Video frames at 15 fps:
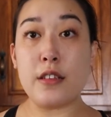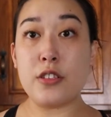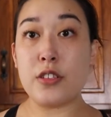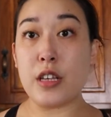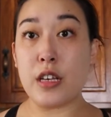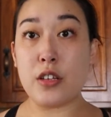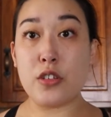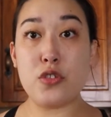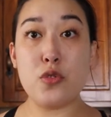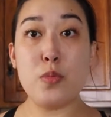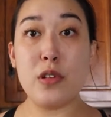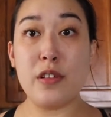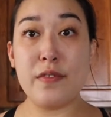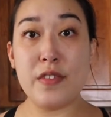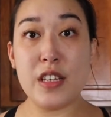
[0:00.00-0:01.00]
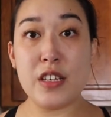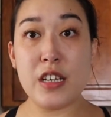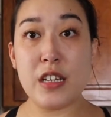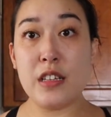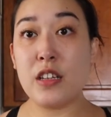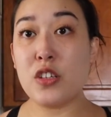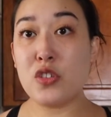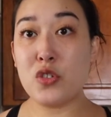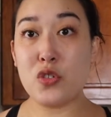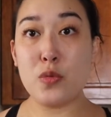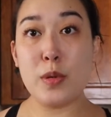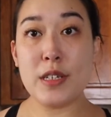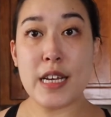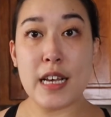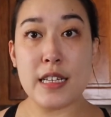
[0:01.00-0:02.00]
it's like super convenient,
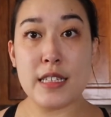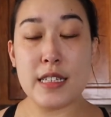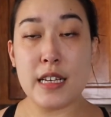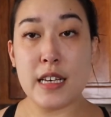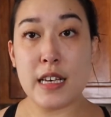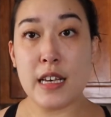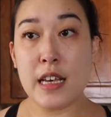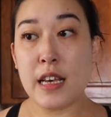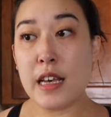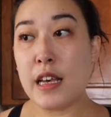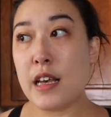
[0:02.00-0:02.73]
super tasty,